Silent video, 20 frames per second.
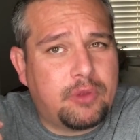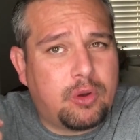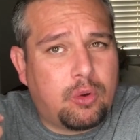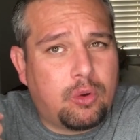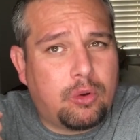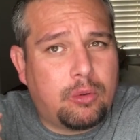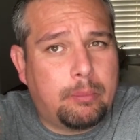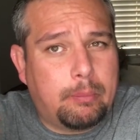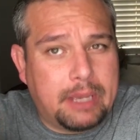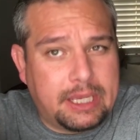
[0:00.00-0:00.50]

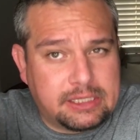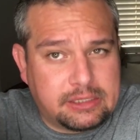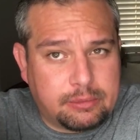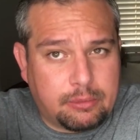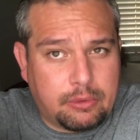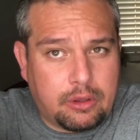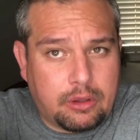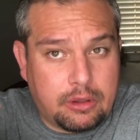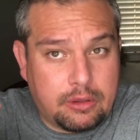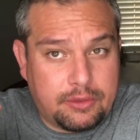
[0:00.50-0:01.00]
whole
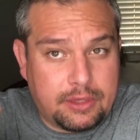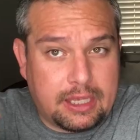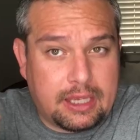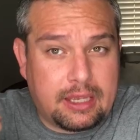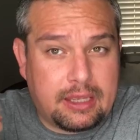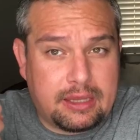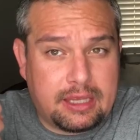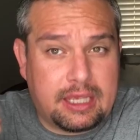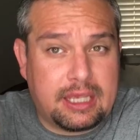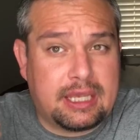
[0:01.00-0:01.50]
baseball, the,
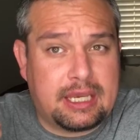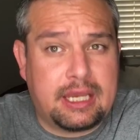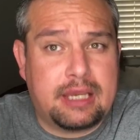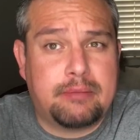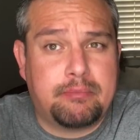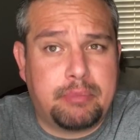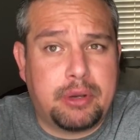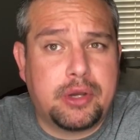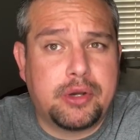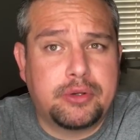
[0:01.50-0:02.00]
the
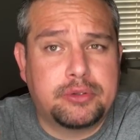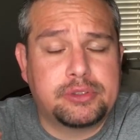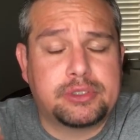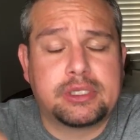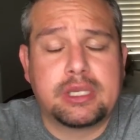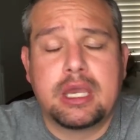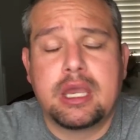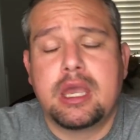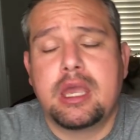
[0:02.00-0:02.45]
hitting pose,